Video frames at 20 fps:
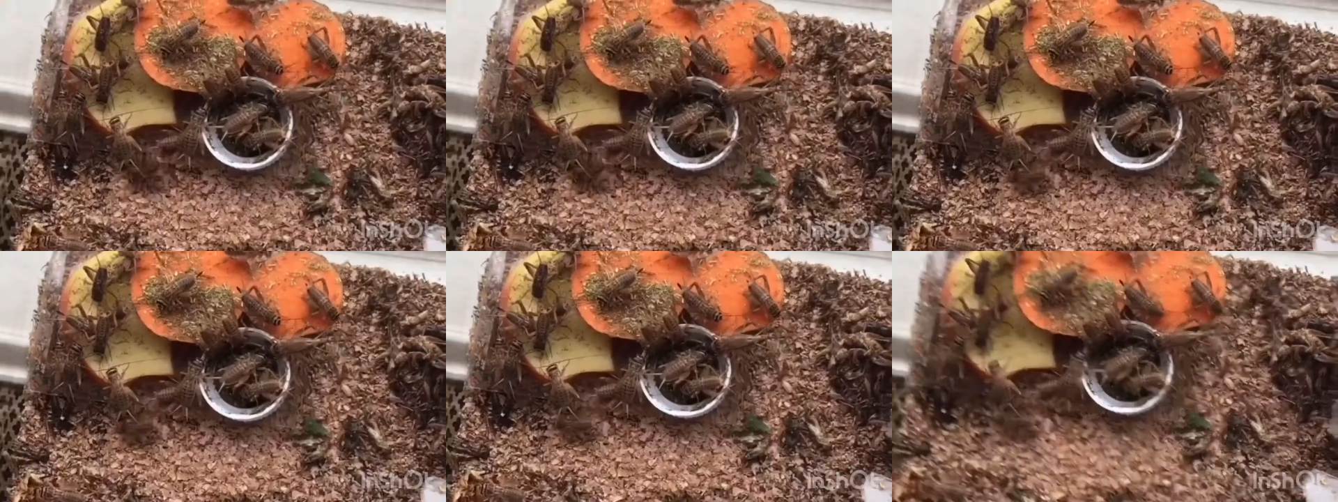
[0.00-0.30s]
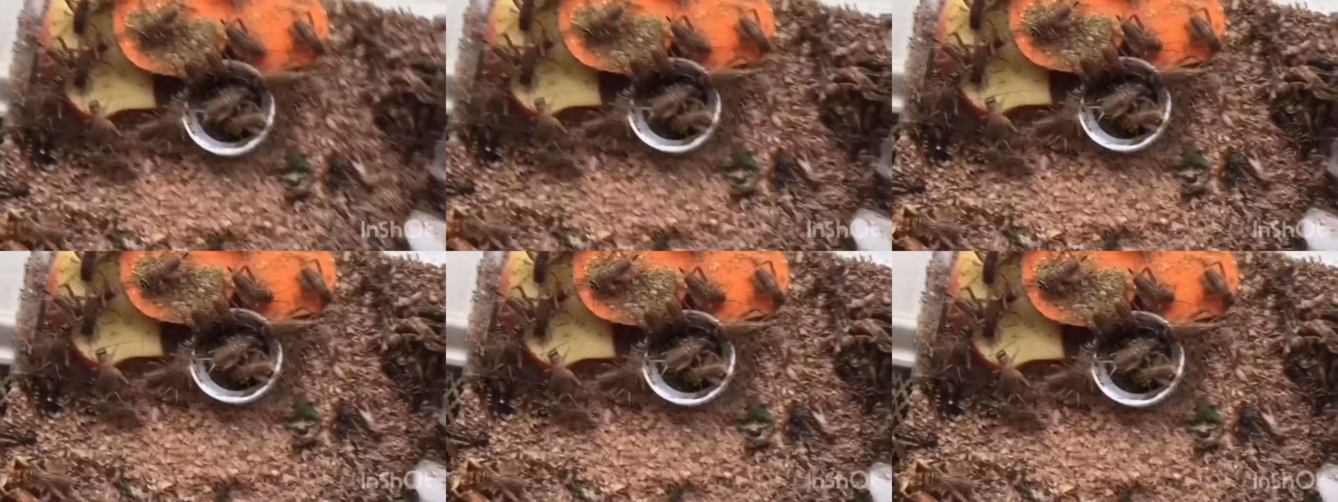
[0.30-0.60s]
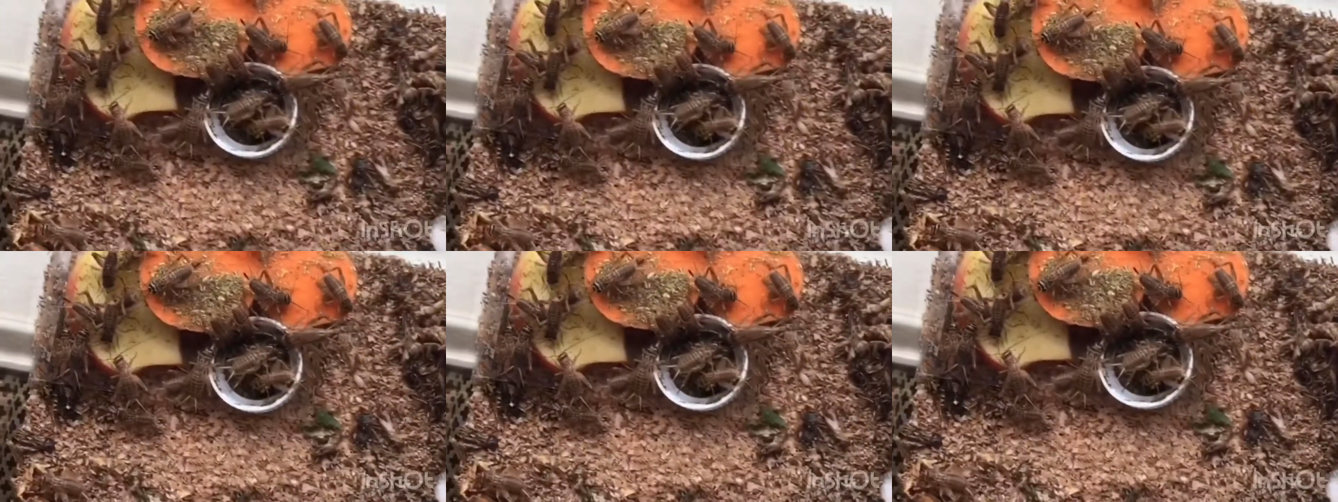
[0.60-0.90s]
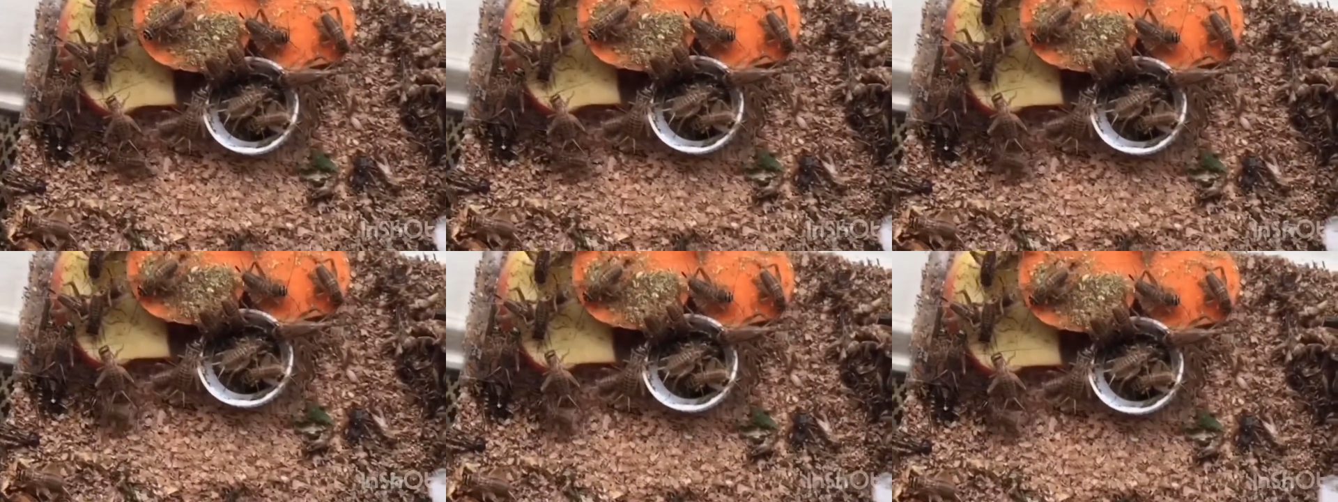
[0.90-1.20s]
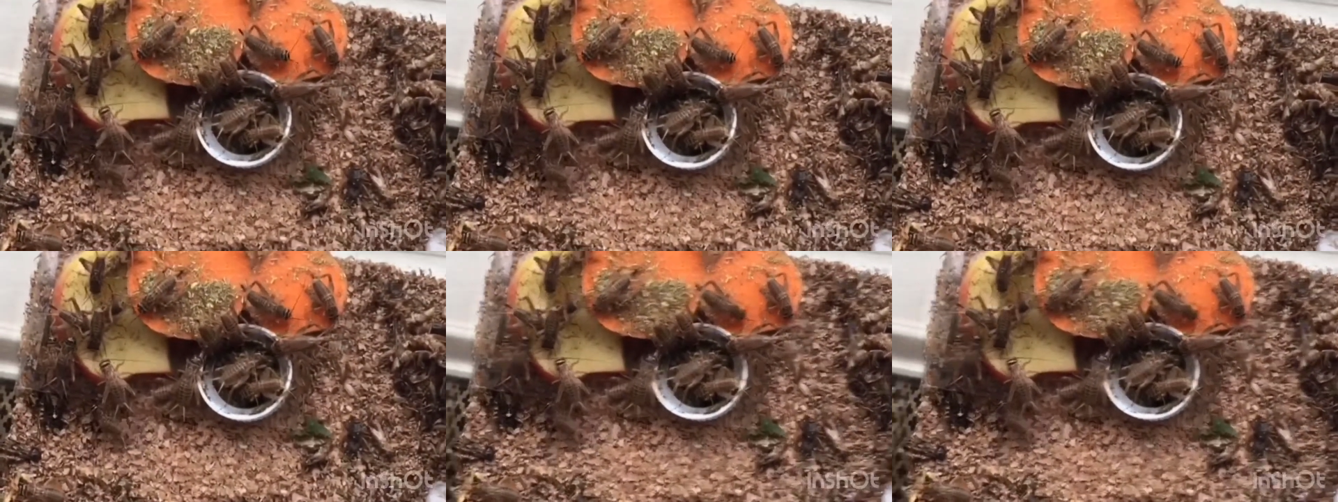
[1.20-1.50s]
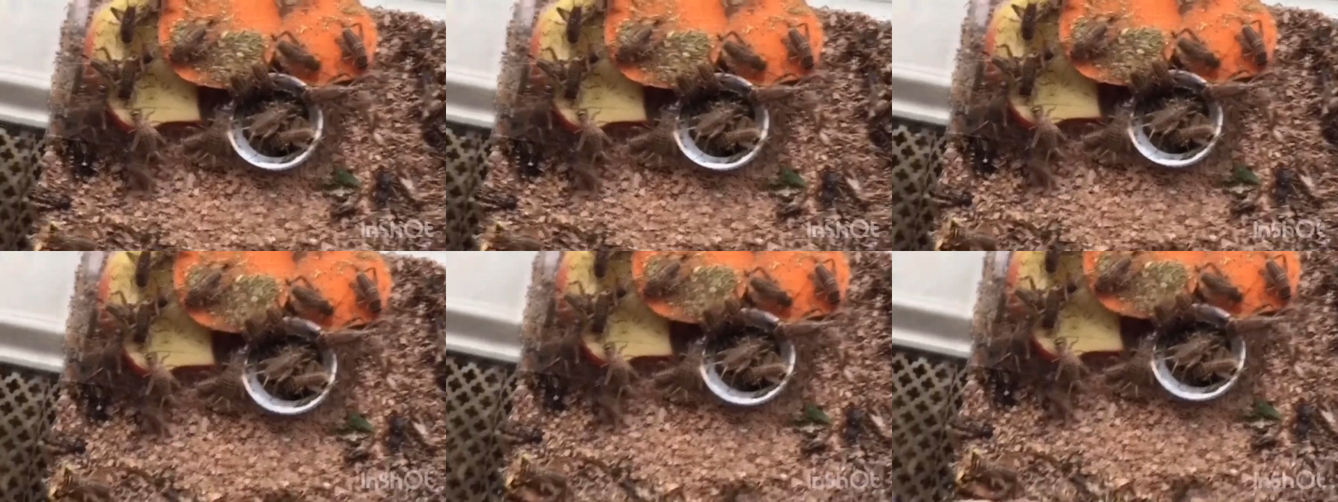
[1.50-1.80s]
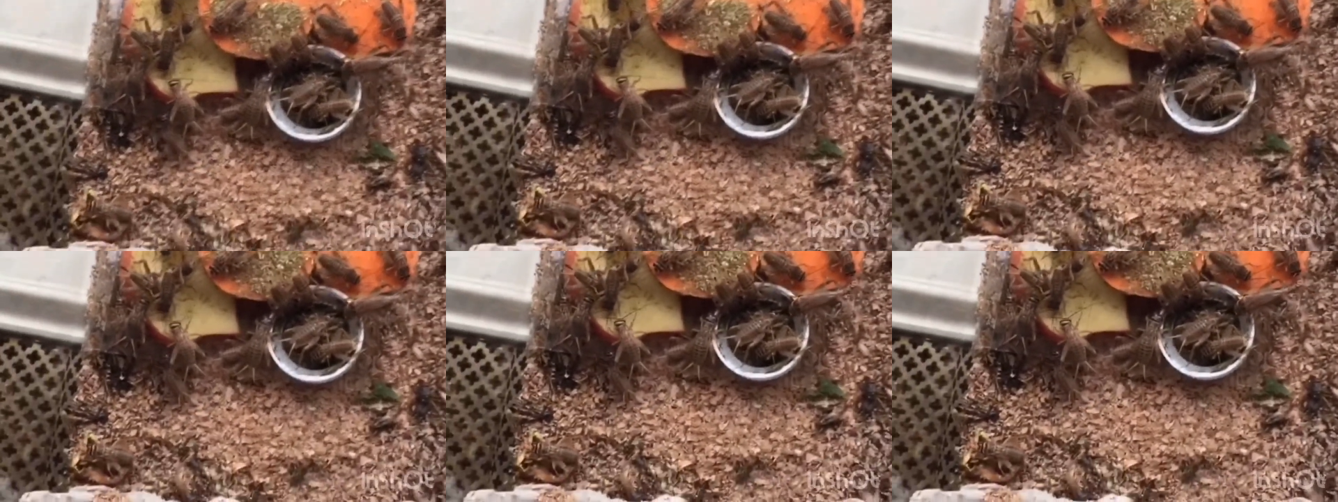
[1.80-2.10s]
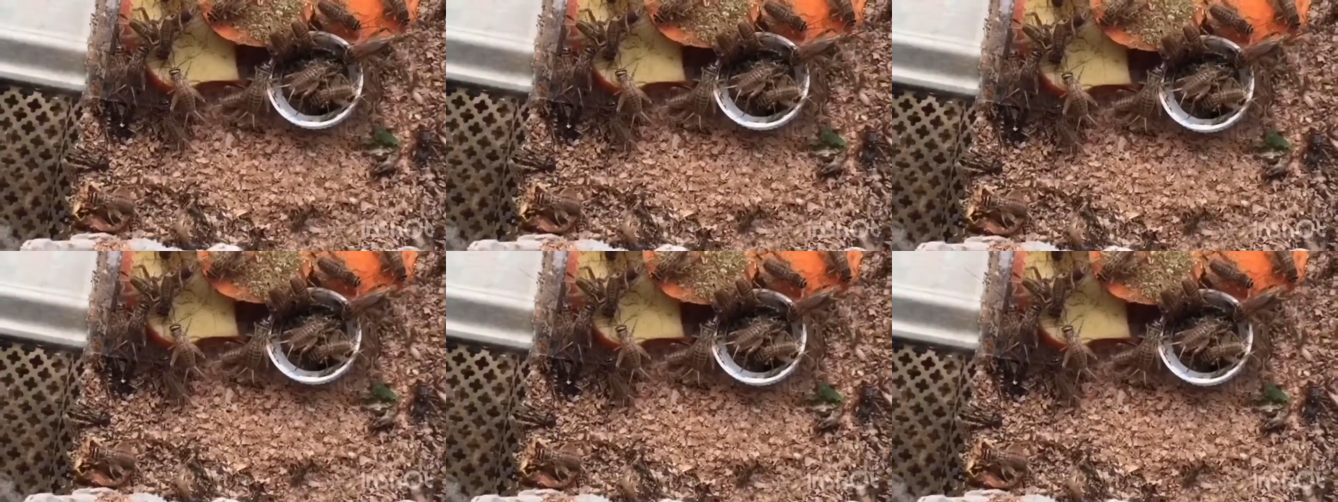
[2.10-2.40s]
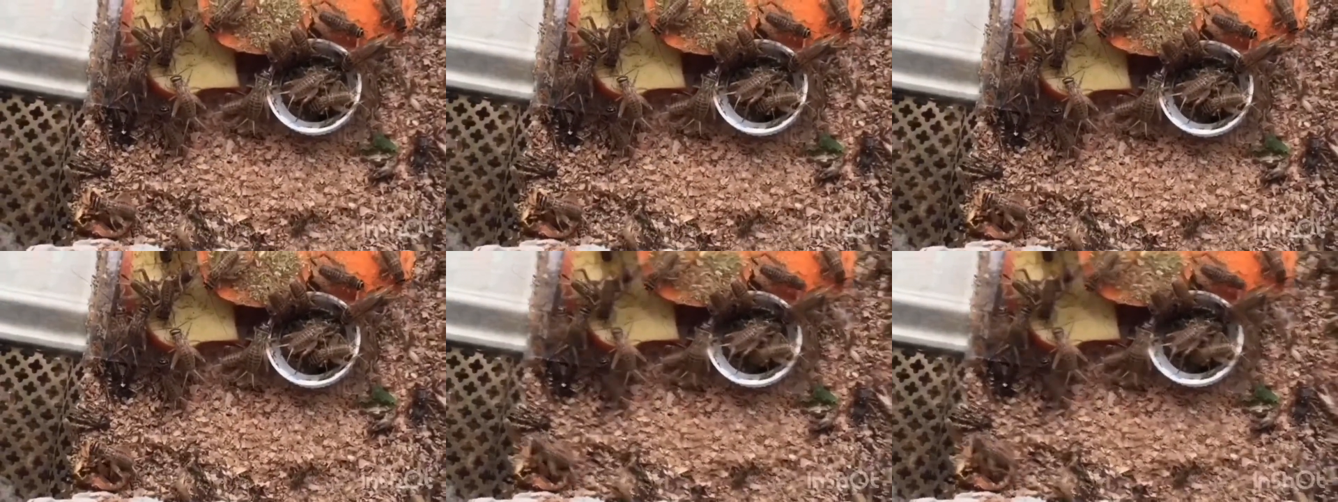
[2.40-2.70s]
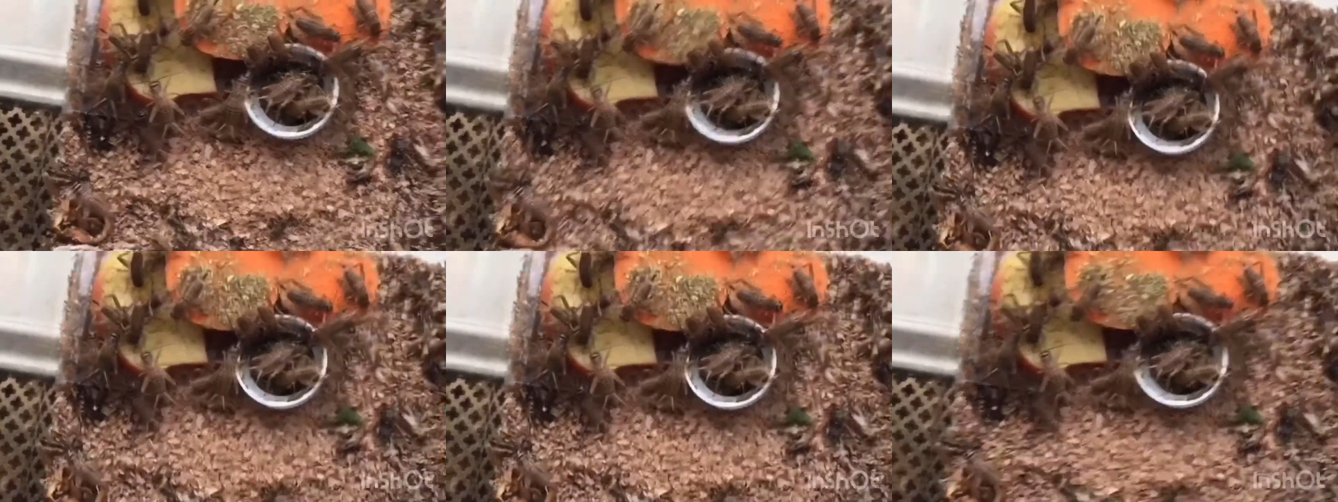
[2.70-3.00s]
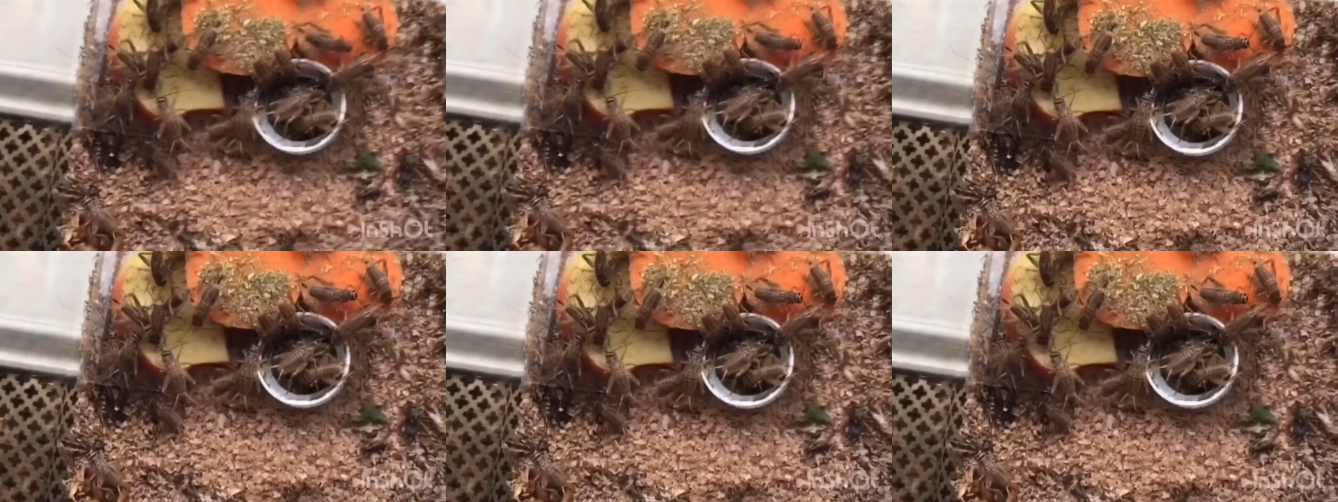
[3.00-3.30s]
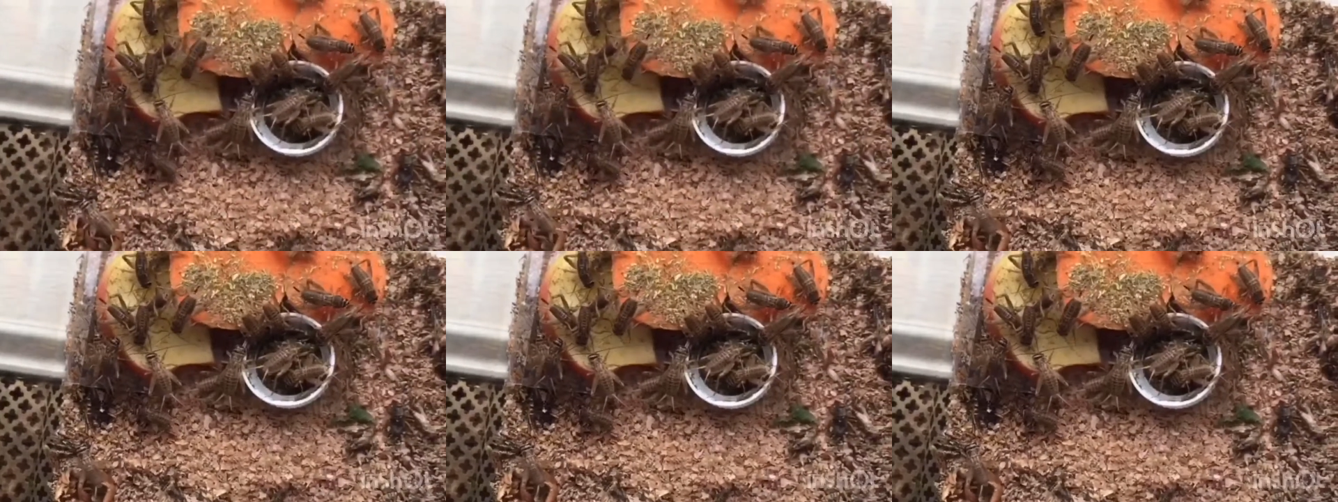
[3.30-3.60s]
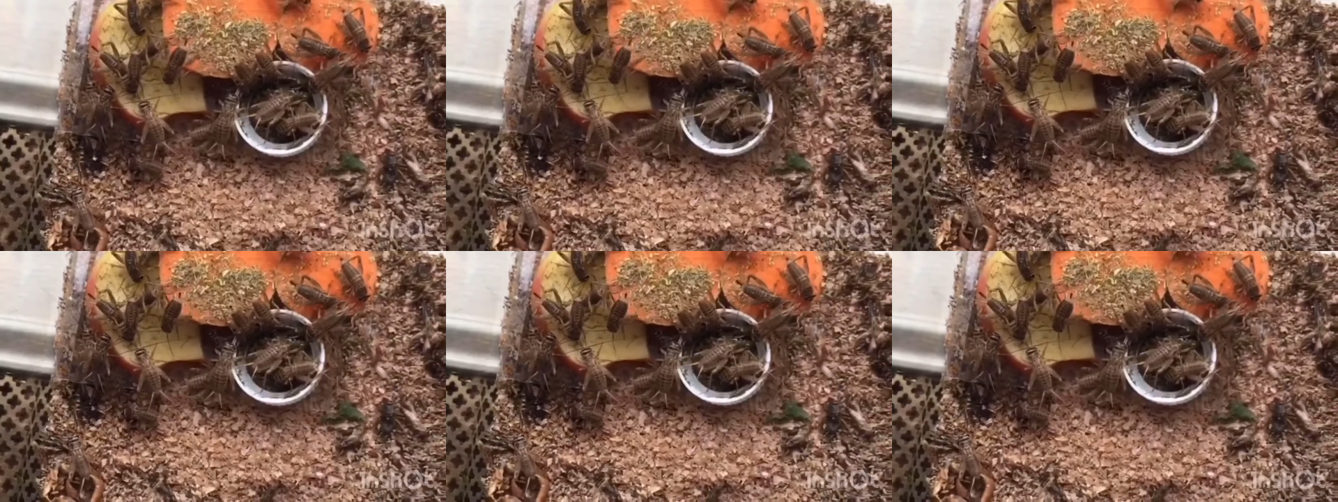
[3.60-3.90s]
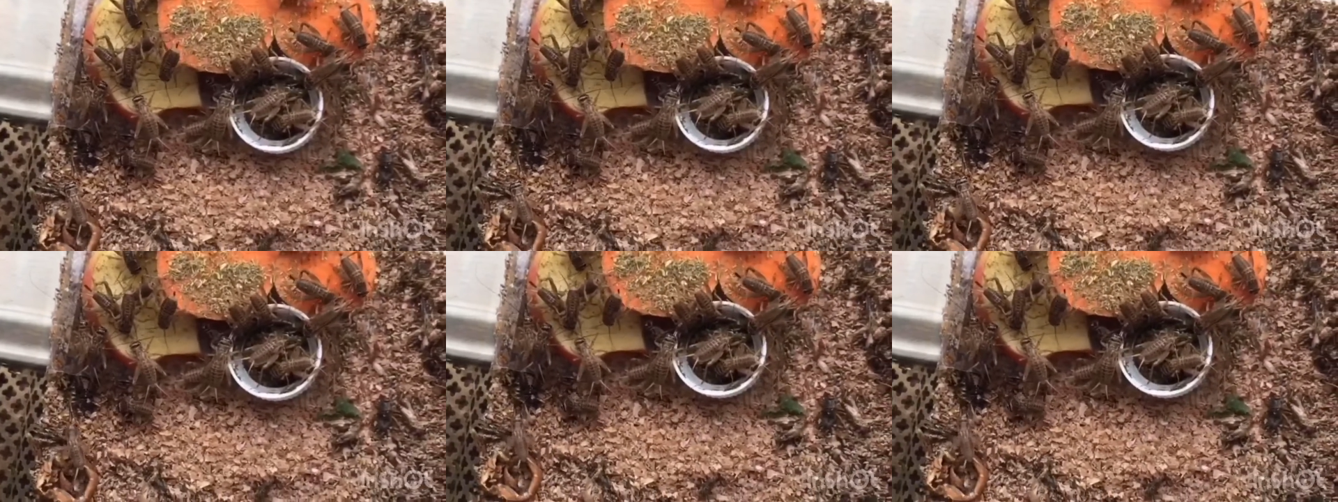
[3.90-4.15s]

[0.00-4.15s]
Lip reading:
(no speaker visible)